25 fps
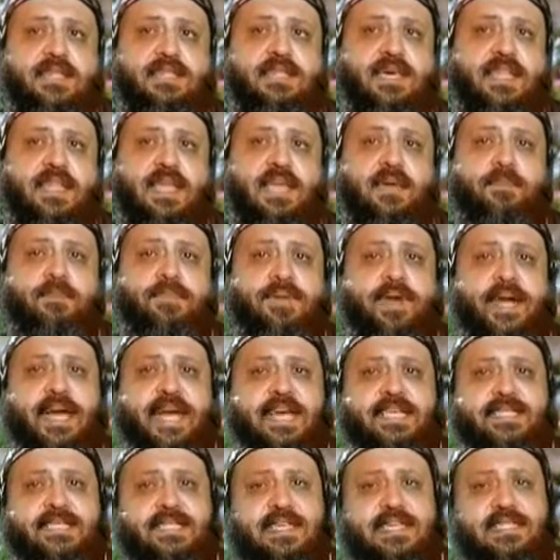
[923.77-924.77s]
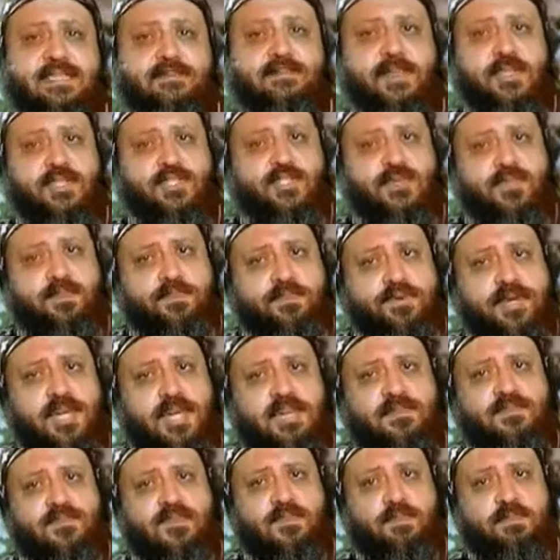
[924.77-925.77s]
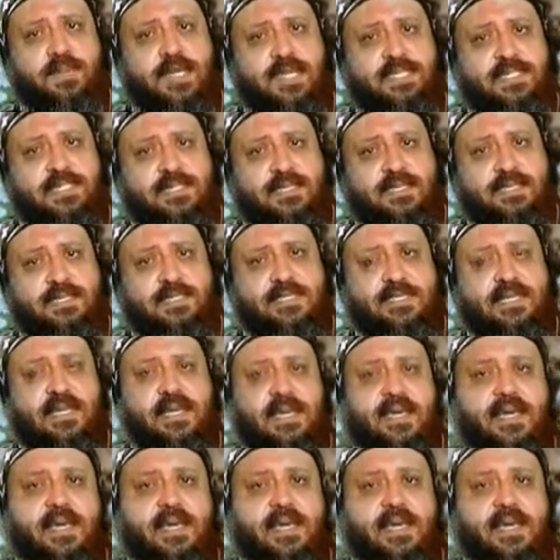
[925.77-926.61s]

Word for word: Then he prays a special prayer for blessings